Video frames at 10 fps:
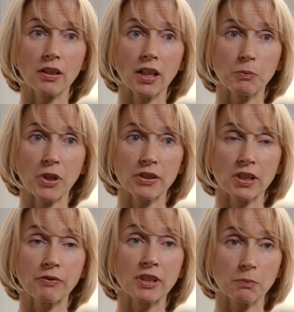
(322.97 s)
that
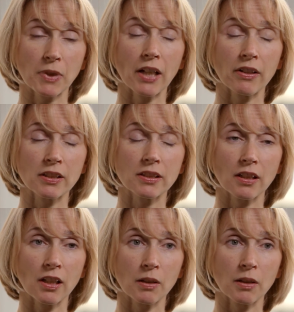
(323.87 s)
person, if it's a parent,